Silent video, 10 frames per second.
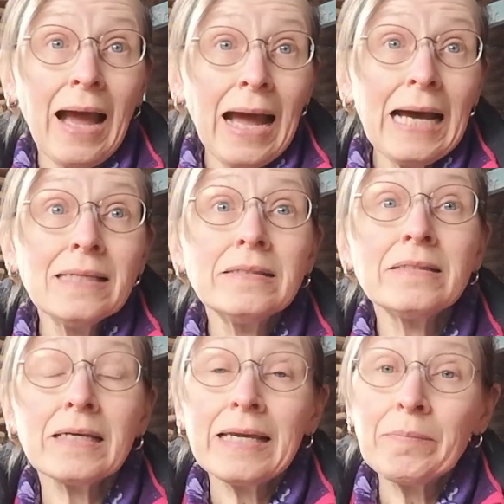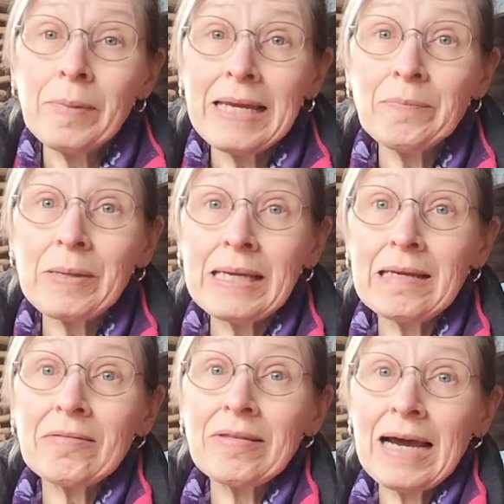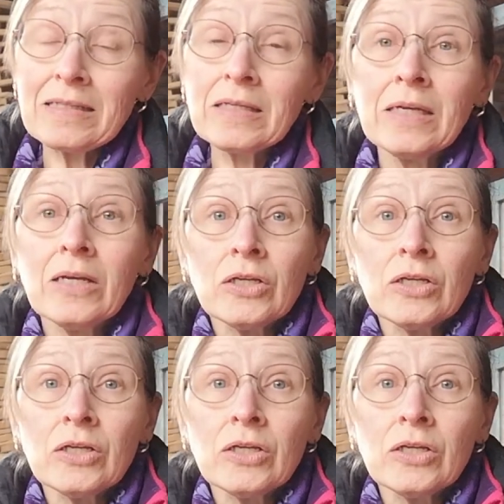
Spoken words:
And it may be that